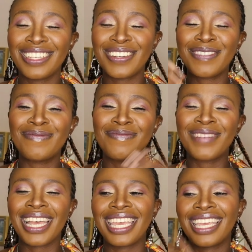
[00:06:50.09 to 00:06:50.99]

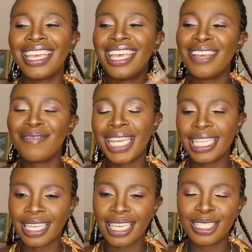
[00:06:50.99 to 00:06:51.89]
My
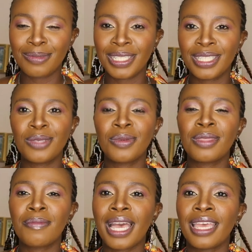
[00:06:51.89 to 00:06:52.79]
engagements
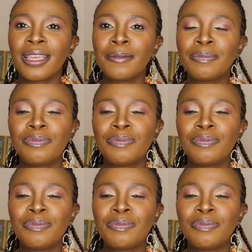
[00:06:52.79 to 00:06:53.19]
with my